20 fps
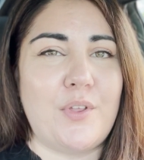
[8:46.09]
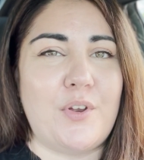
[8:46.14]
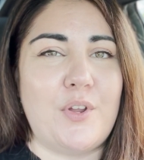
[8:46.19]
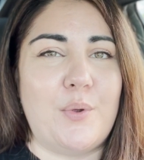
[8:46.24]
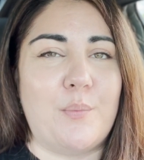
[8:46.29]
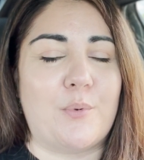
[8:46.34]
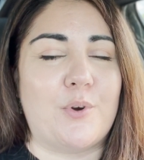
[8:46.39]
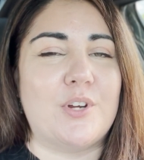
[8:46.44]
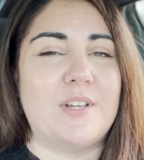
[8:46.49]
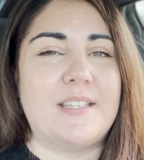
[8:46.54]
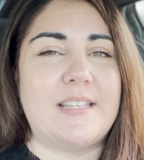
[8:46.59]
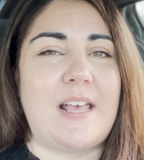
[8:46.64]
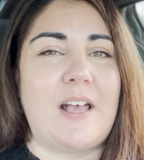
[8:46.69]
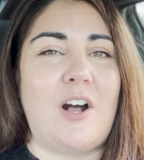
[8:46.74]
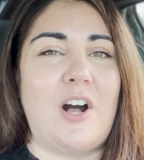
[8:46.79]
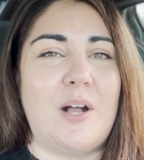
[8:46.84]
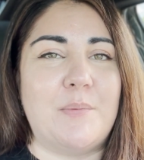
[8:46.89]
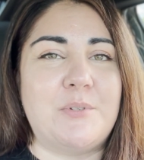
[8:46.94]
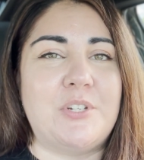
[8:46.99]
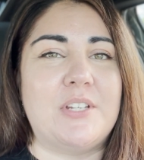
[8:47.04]
numerous
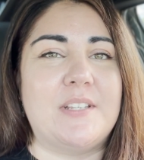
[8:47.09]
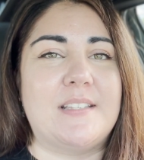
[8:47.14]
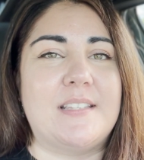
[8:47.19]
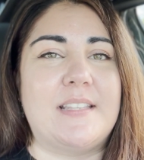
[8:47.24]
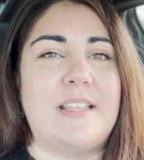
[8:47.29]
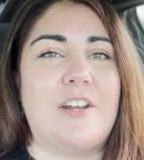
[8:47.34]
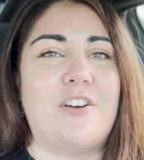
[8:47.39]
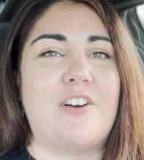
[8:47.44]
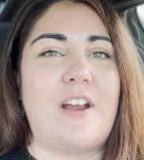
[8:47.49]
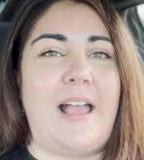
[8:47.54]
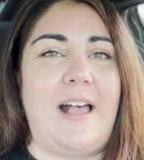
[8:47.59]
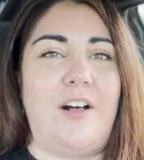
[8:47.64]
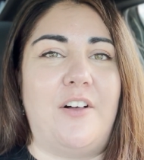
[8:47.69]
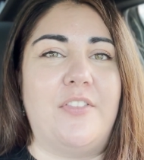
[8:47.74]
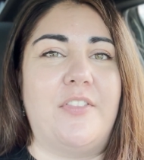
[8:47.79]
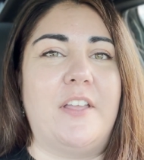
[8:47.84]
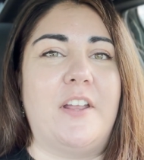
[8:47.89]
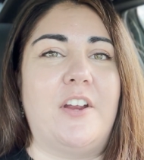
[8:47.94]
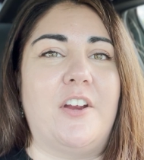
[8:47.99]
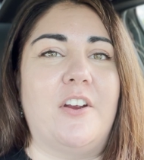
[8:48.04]
options that are
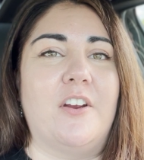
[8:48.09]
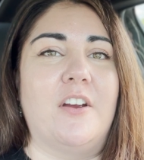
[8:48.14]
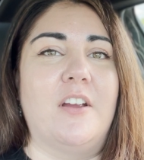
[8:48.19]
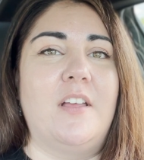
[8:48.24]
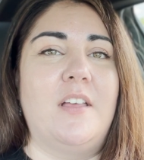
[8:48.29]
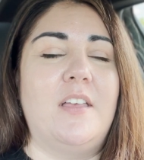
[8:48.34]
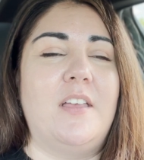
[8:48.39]
out there.